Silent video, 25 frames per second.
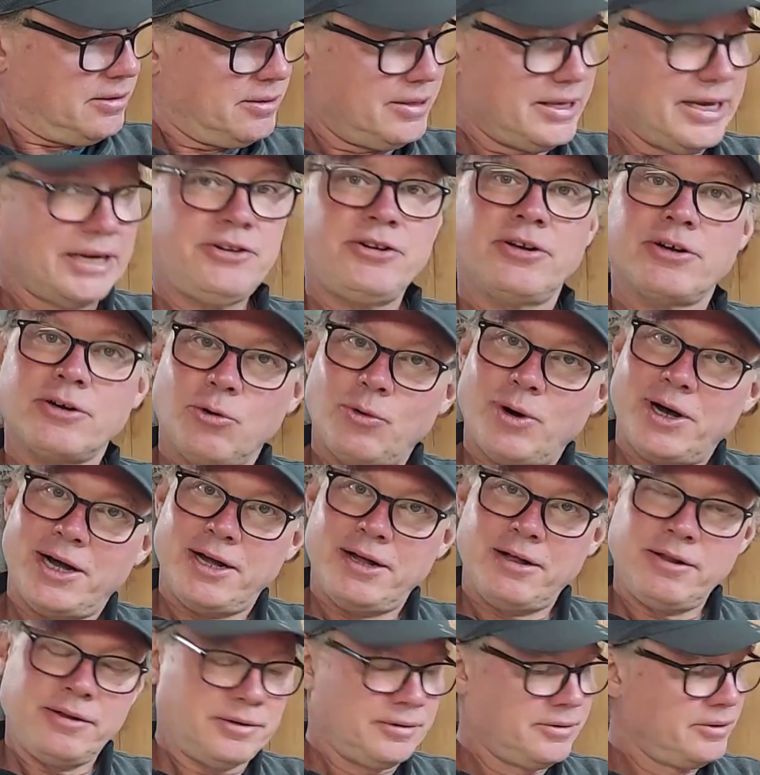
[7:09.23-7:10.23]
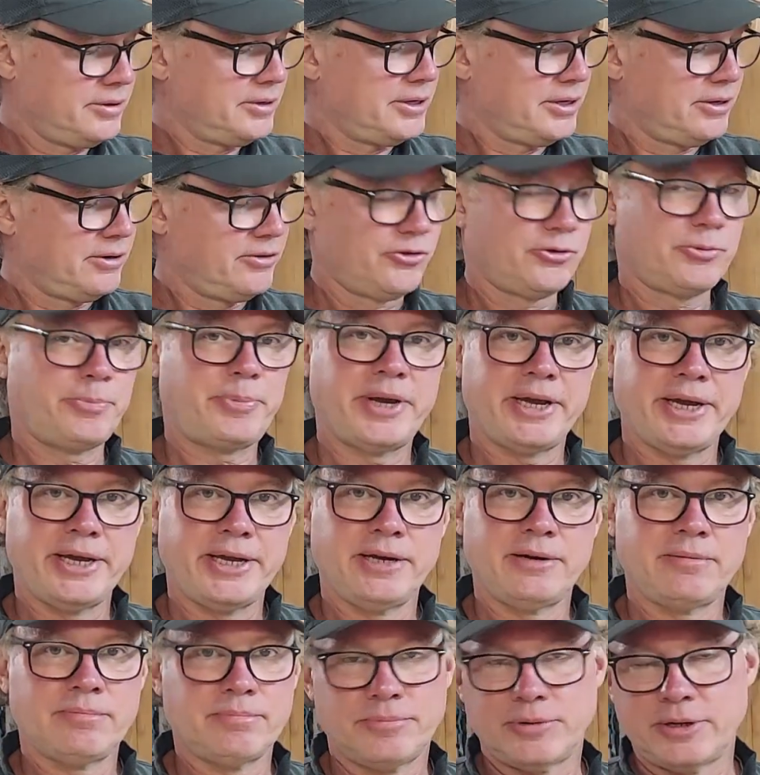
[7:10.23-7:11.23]
That took a while and is a
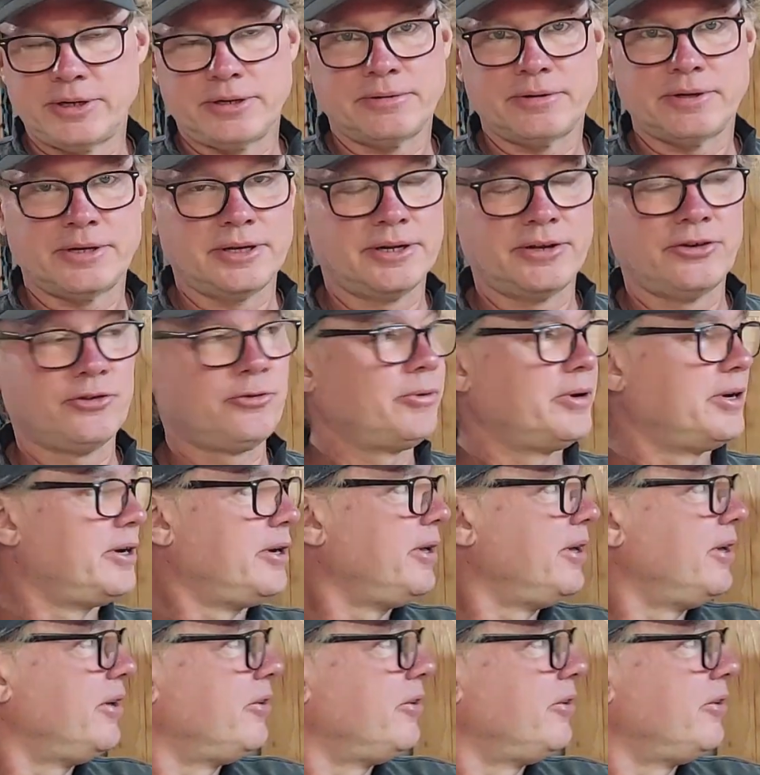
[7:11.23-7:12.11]
pain, but it is what it